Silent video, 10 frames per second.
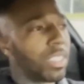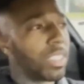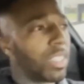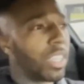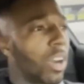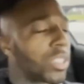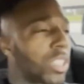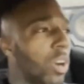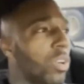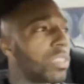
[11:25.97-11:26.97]
You know,
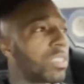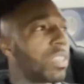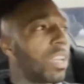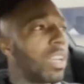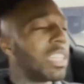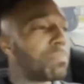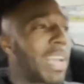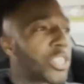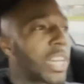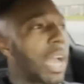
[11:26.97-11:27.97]
so just make
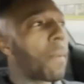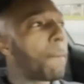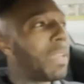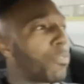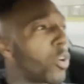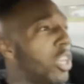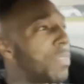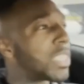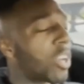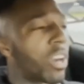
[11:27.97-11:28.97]
sure that before you
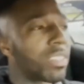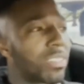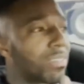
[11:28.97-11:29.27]
even start